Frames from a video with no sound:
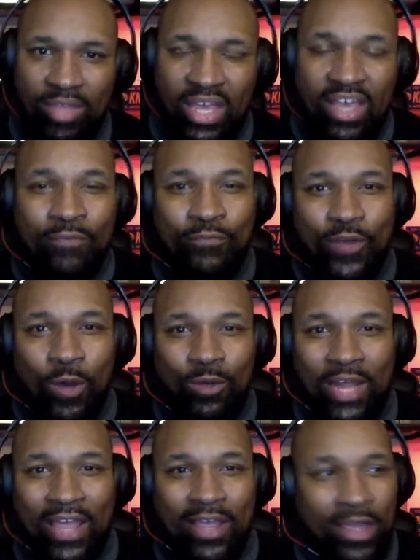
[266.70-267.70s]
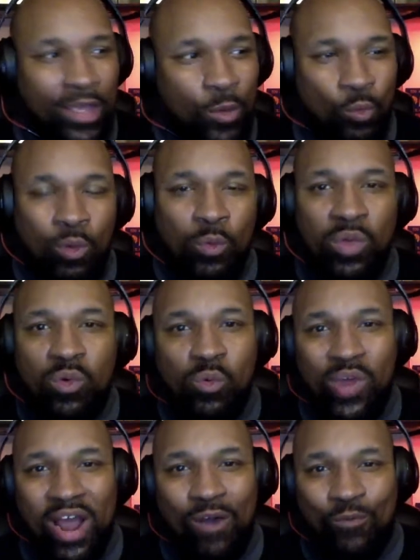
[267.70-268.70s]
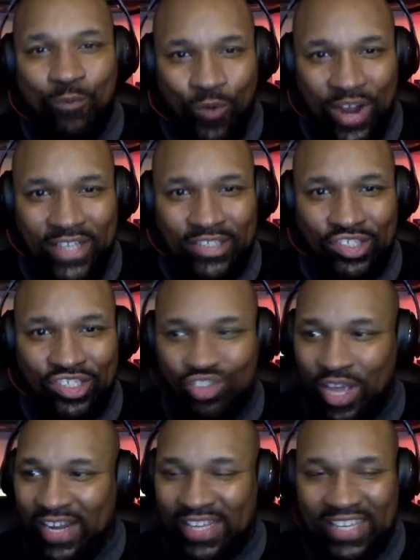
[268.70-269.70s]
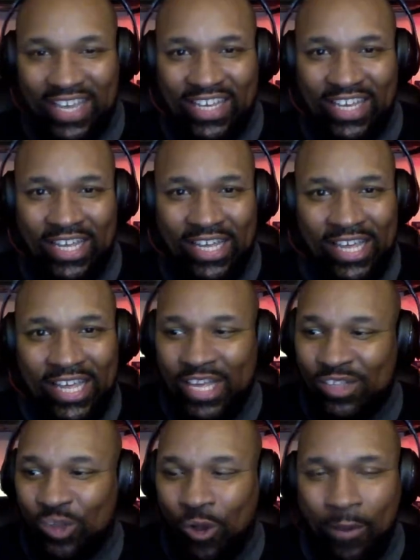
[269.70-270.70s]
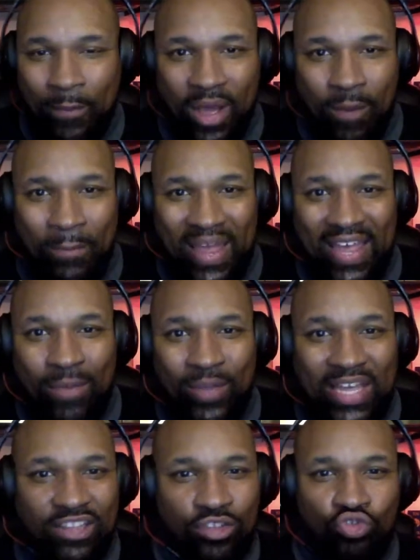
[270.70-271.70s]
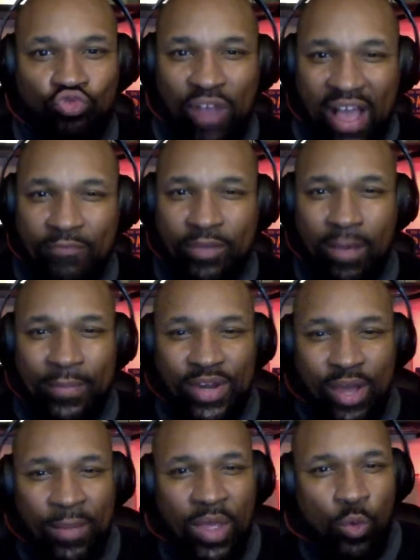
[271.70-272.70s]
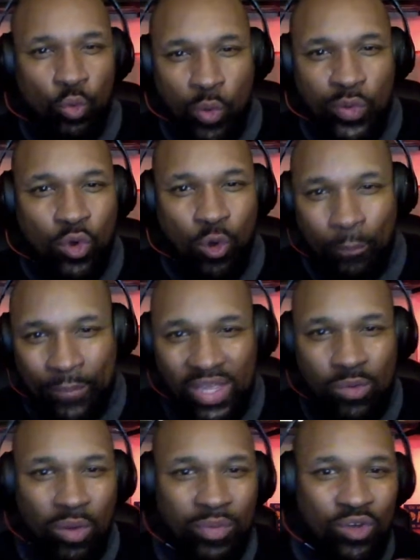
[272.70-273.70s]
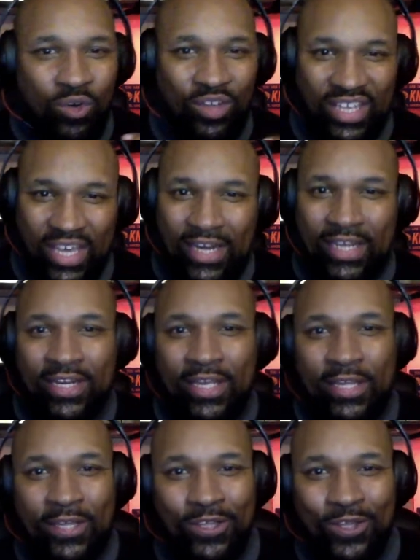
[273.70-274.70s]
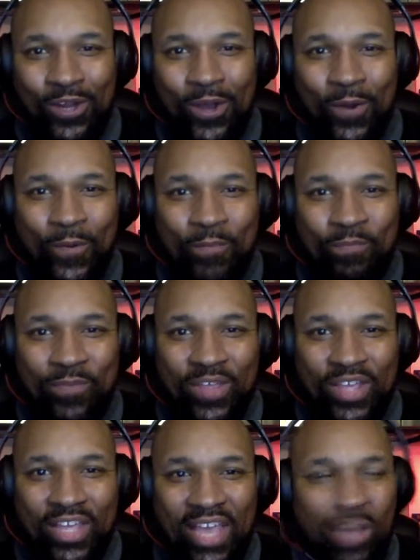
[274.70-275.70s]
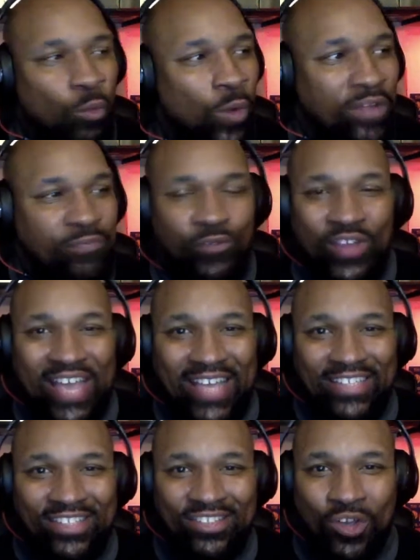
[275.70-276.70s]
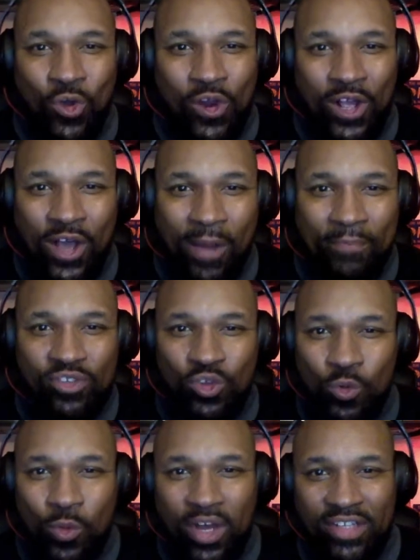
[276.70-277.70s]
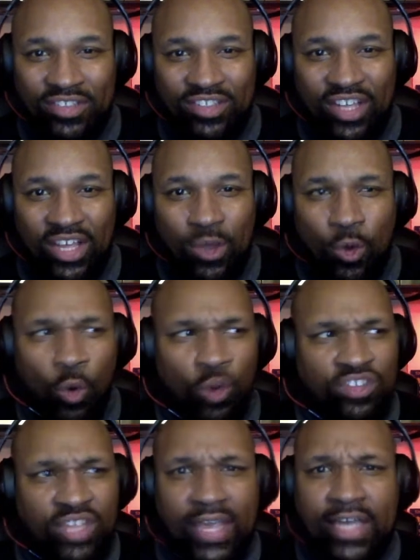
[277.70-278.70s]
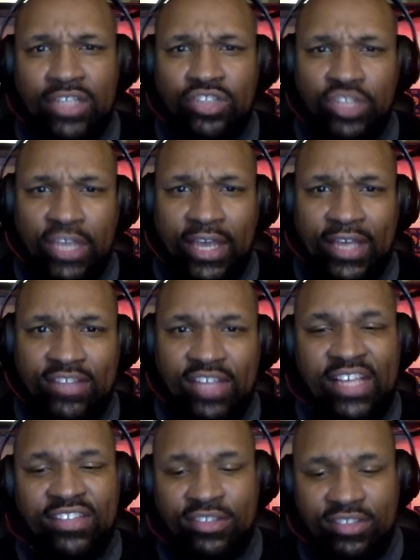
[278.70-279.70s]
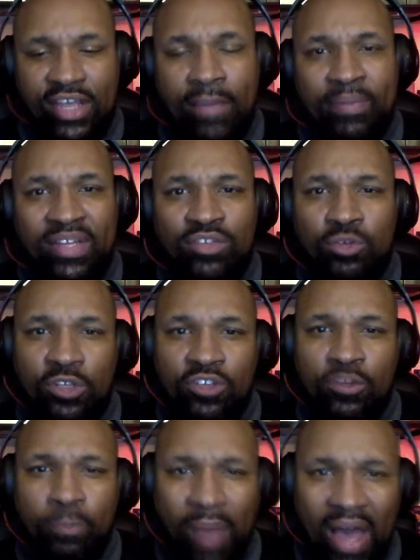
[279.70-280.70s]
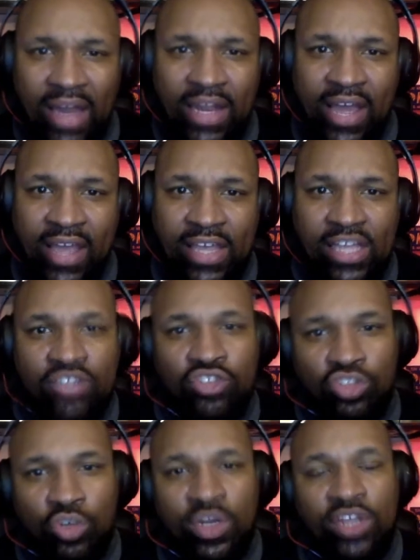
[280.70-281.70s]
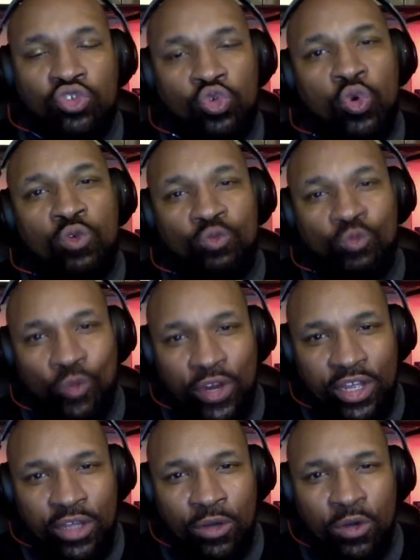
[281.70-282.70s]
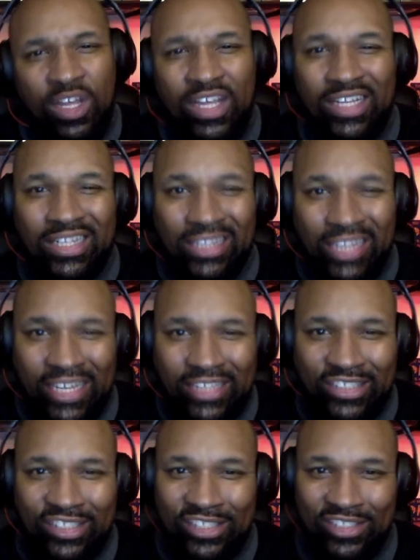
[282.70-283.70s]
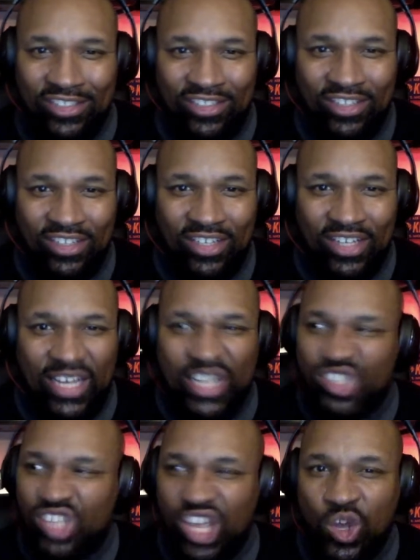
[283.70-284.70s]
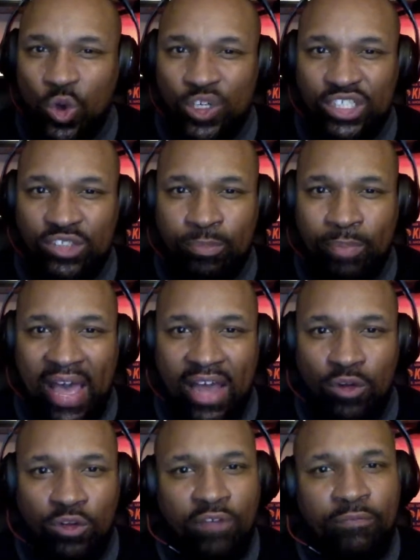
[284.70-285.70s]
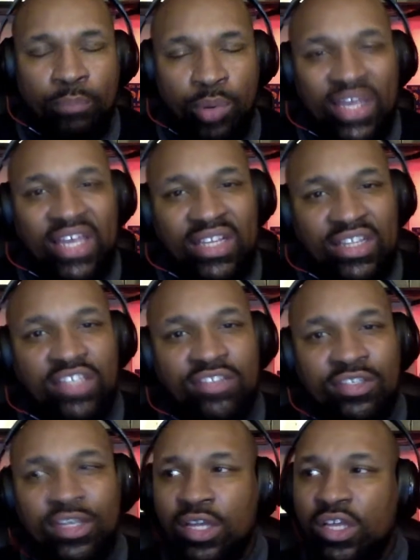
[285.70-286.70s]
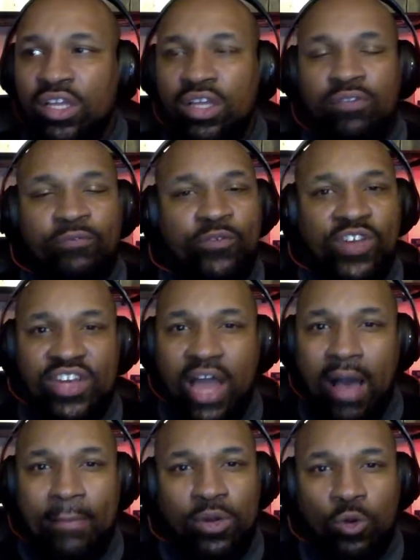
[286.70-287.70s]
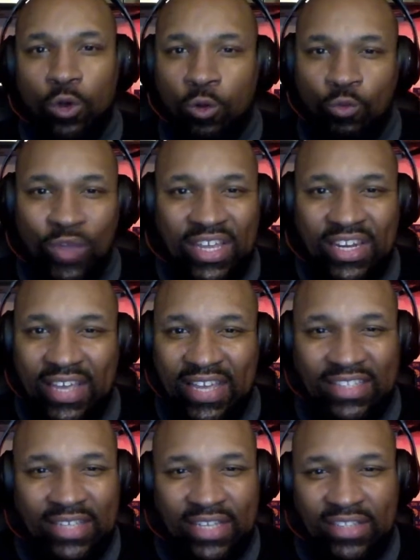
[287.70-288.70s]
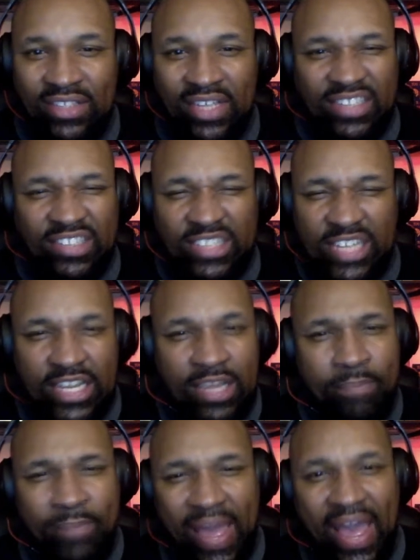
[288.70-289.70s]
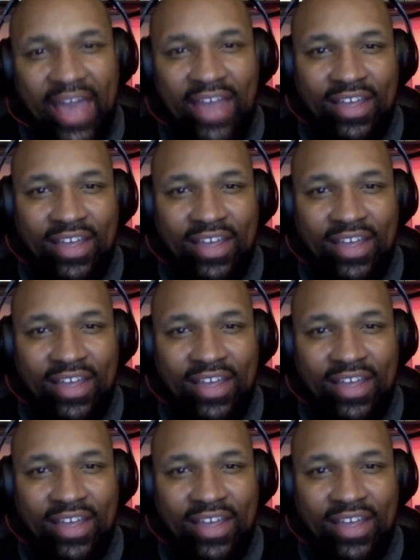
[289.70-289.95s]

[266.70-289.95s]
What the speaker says: It felt like when we were with our friends just trying to kick it and talk about, man, we got this draft coming up, where we going to be, where we going to get it, and what free agents are going to come to us or take a chance and step into the spotlight and show that you a real legend and take on this battle of bringing this phenomenal arena and city back.